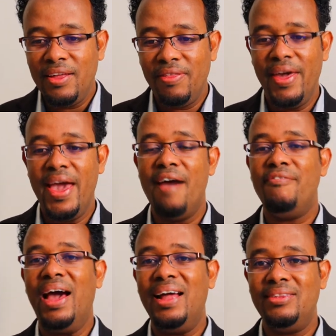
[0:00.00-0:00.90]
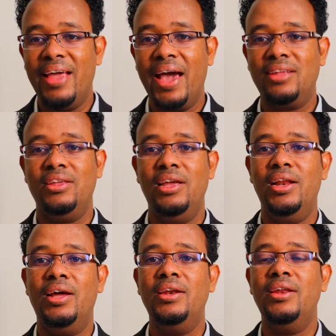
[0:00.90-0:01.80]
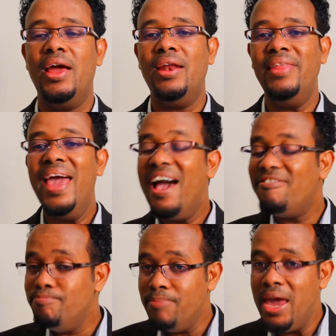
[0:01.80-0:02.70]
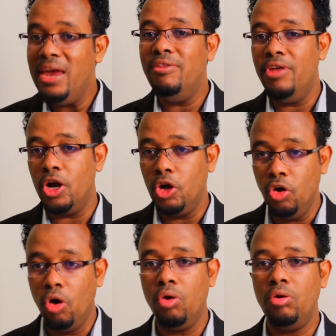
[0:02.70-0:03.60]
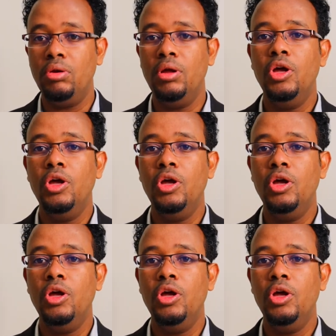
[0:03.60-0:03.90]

they have attacked Ilhan and they have made their goal